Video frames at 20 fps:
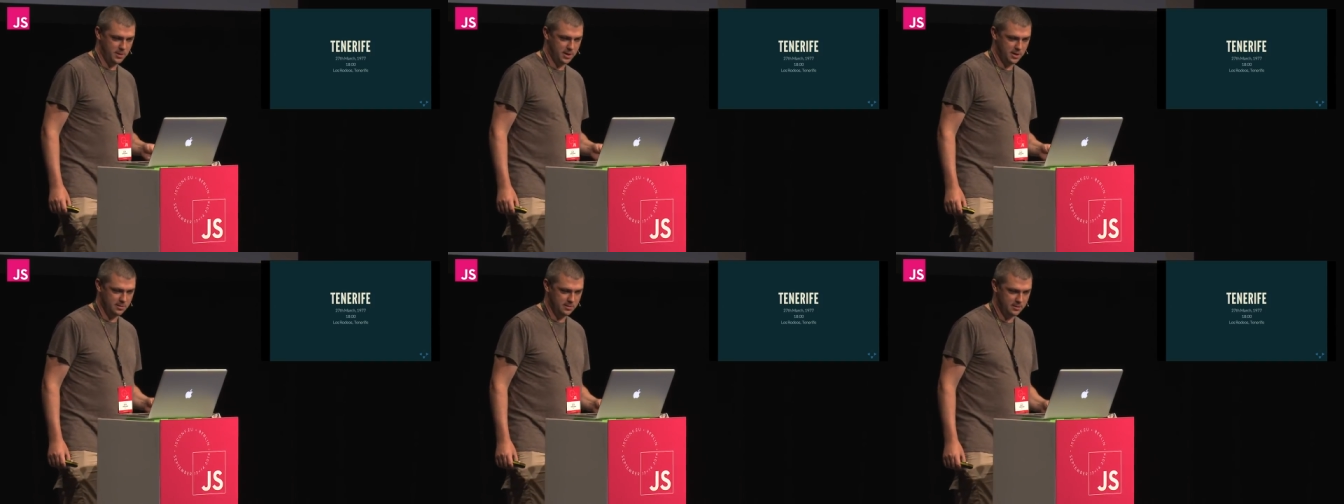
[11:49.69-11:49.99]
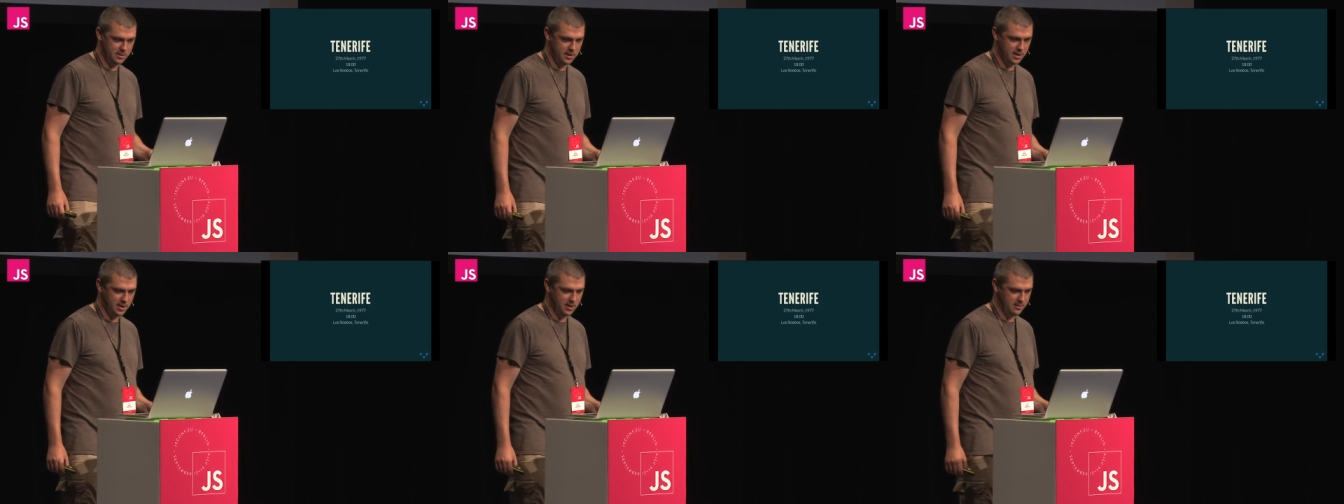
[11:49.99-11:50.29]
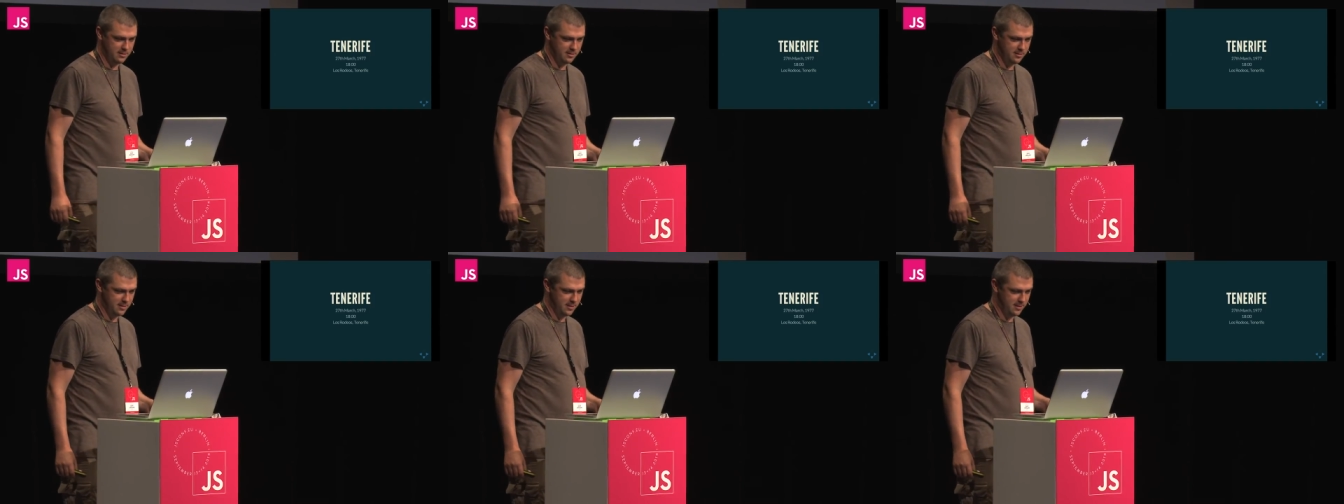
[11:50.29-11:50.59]
that, uh,
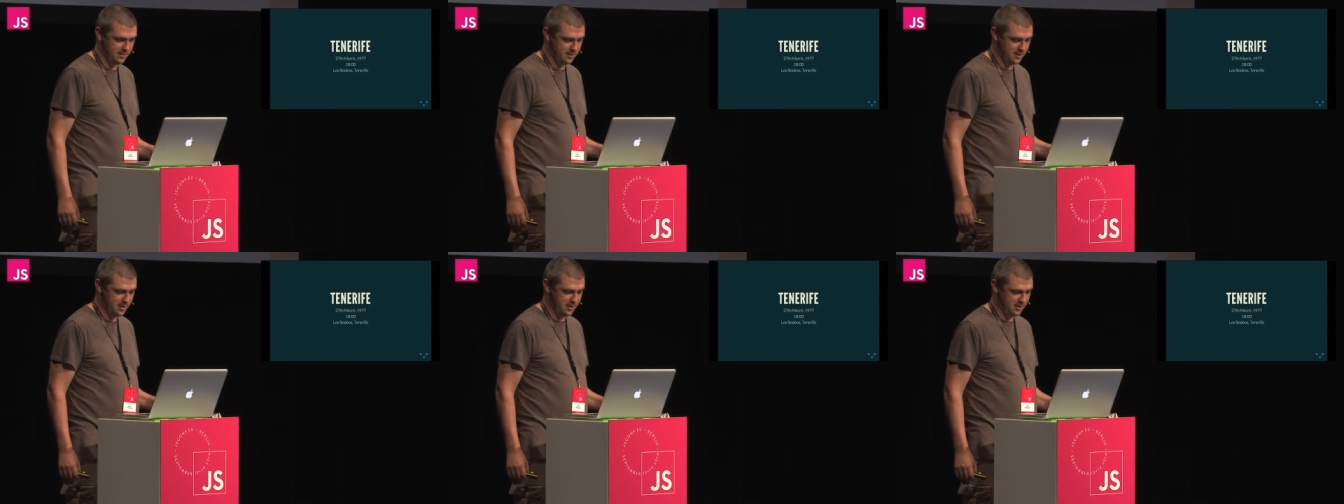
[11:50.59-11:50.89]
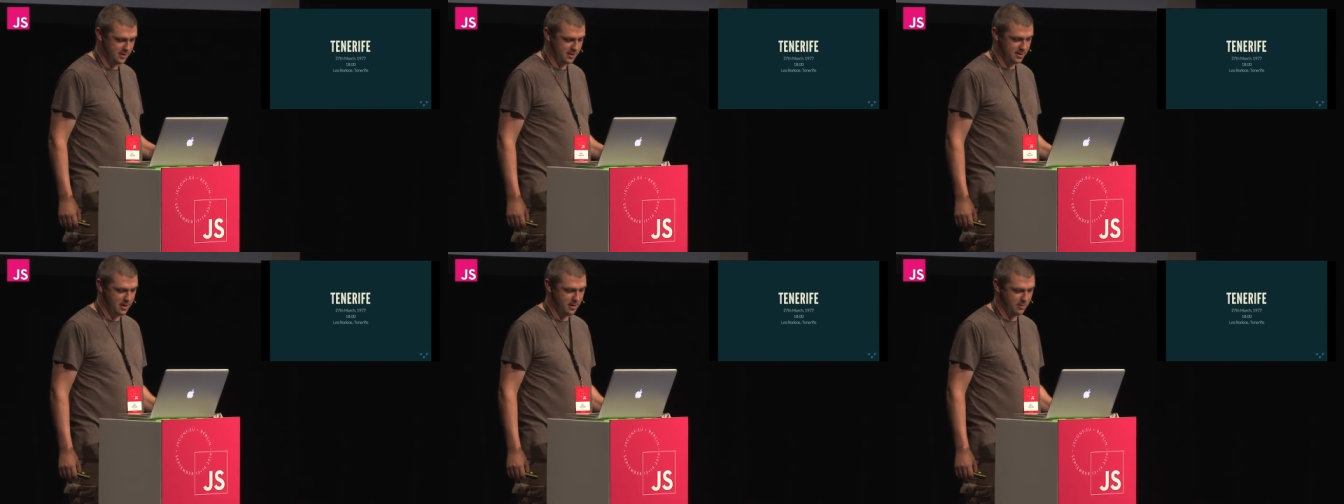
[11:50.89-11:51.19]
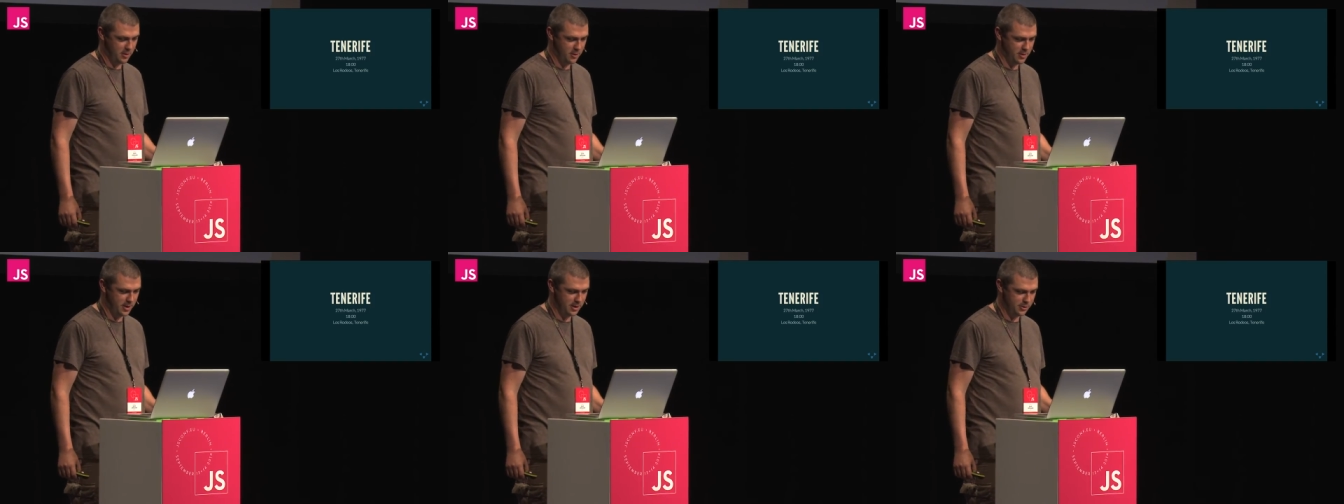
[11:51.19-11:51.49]
at, at the time
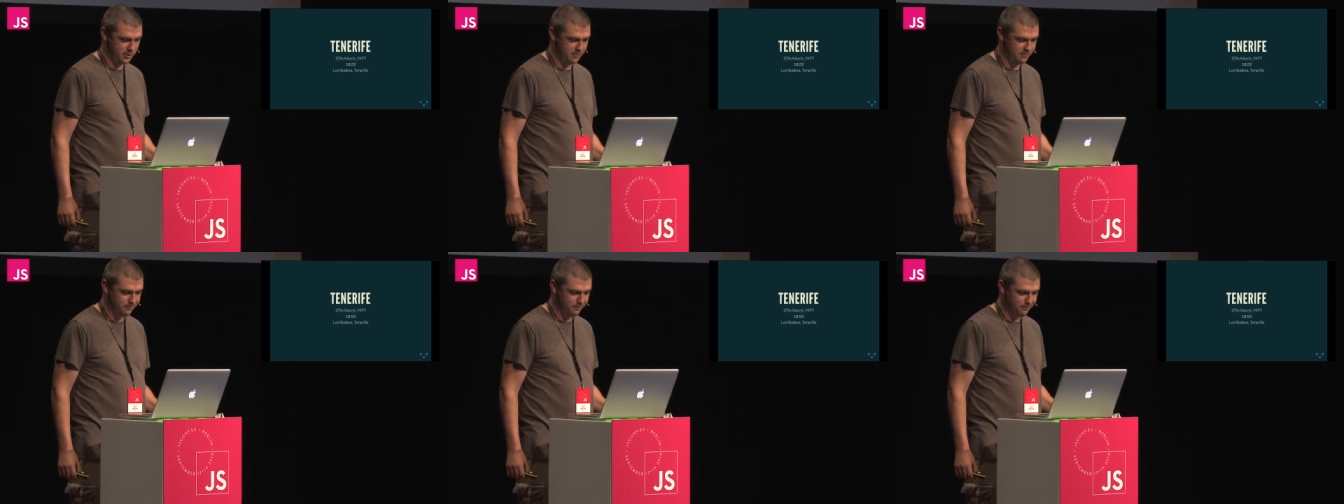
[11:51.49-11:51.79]
in question.